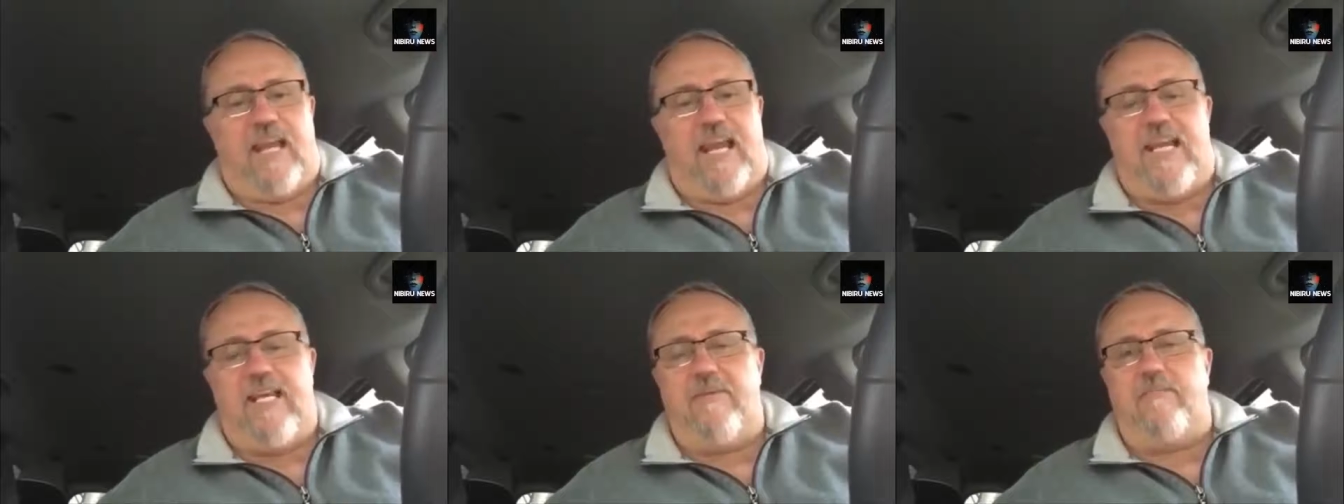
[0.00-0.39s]

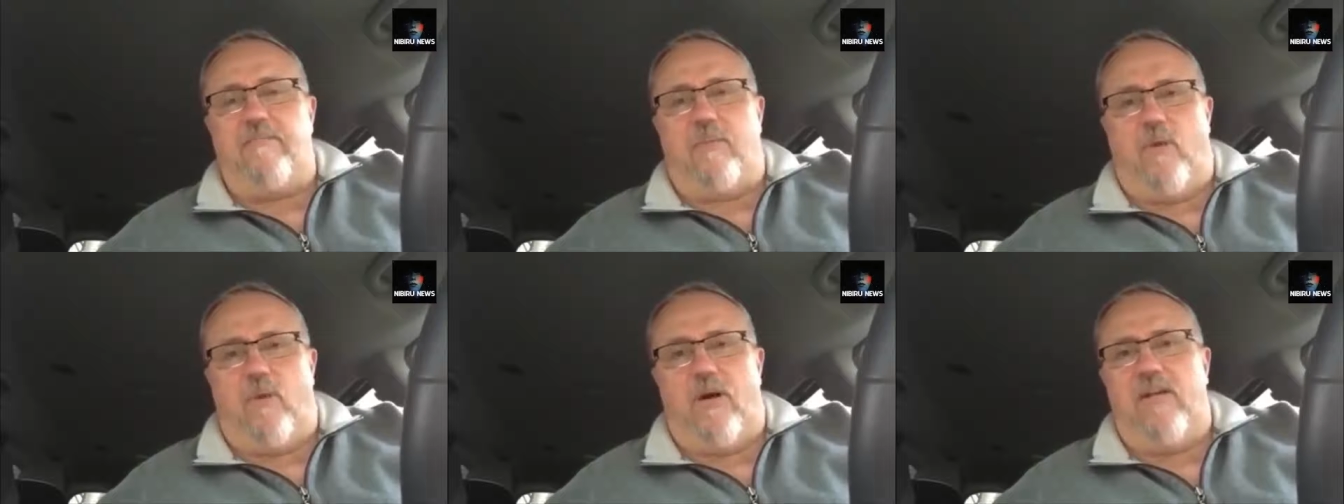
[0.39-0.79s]

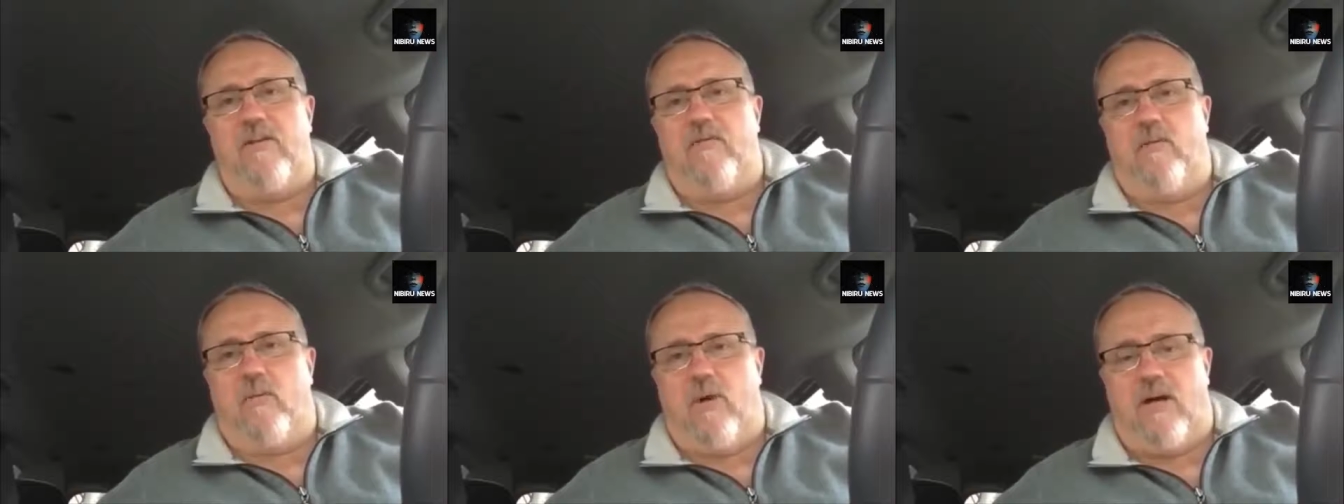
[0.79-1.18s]

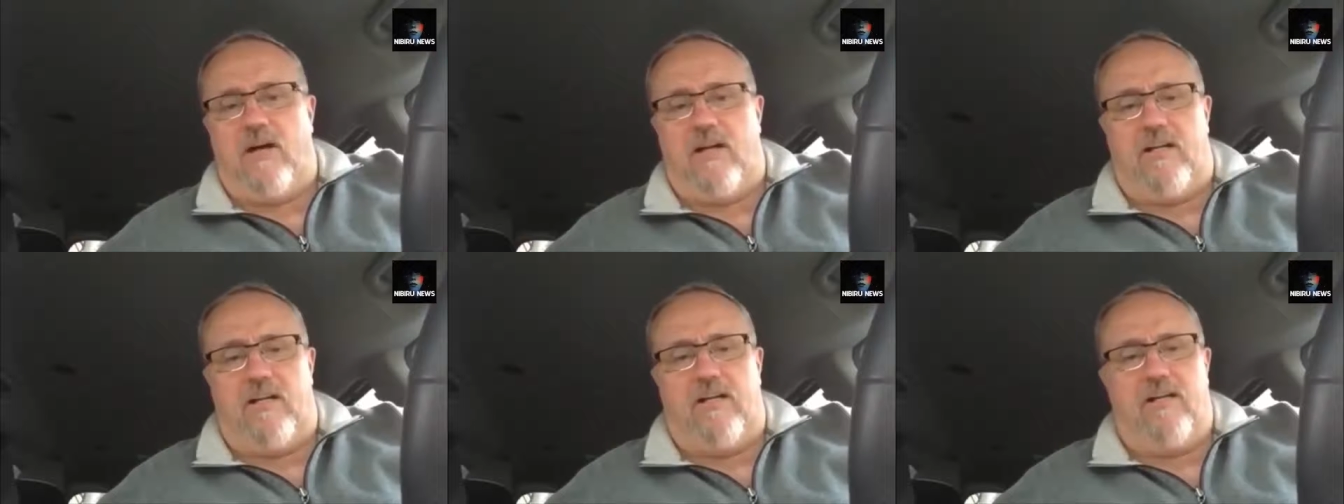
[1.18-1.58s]

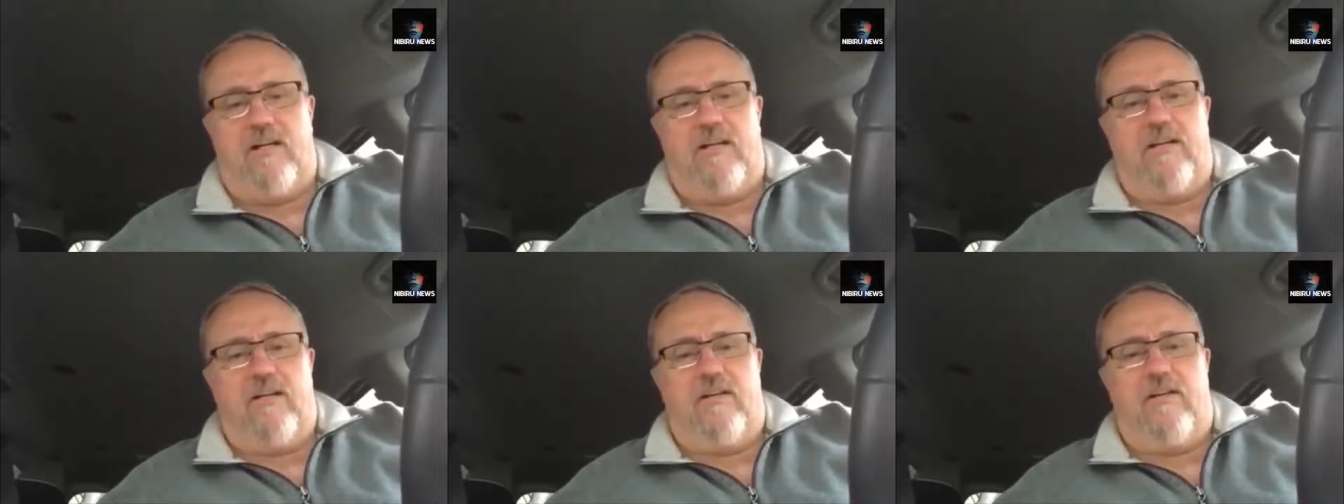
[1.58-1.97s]
8.1
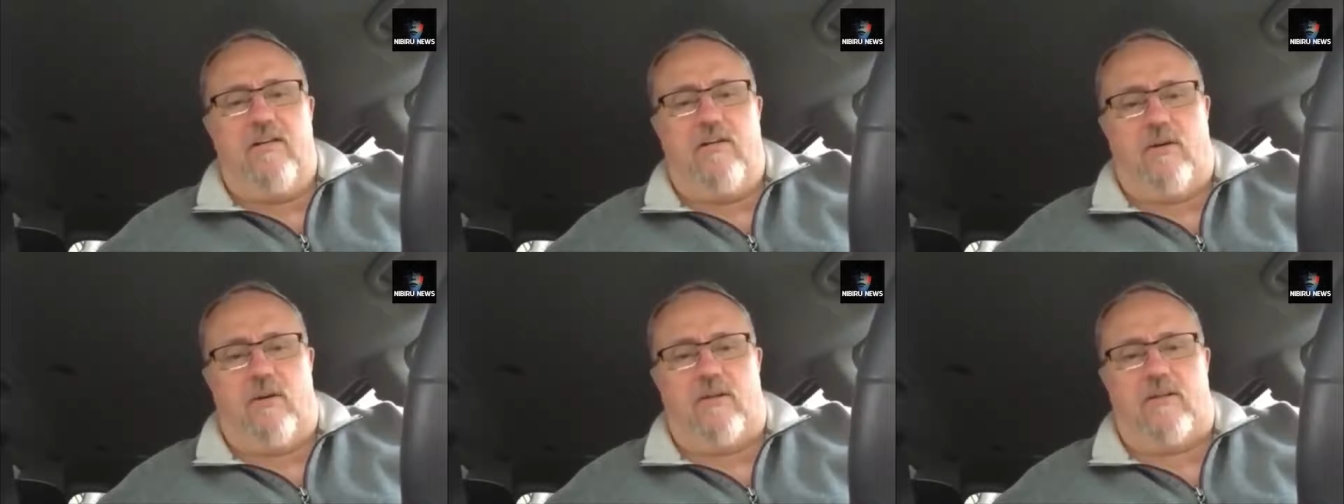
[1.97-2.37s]

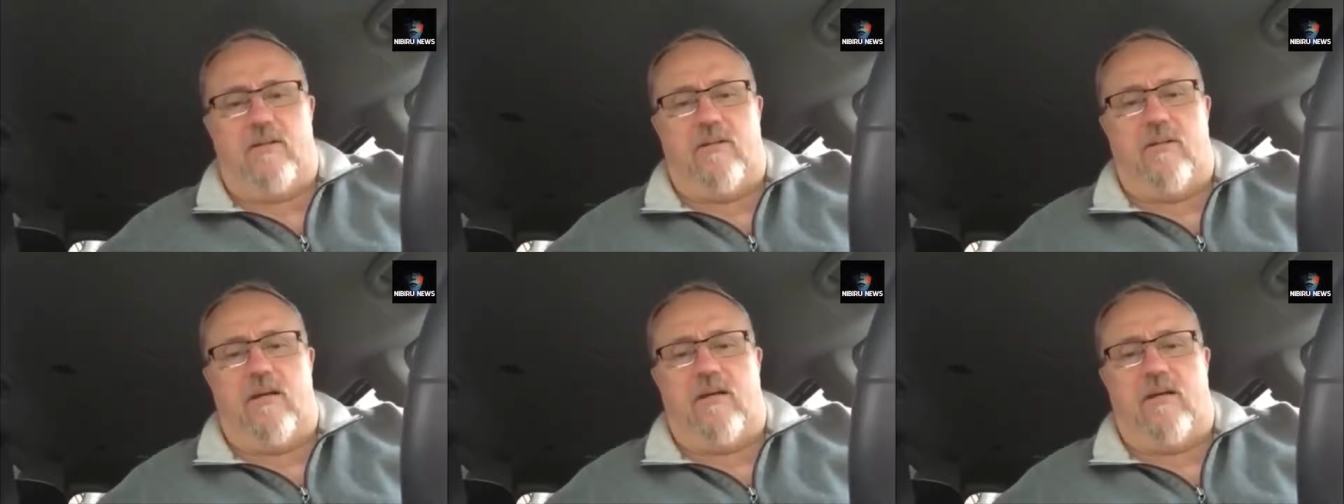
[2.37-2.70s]
north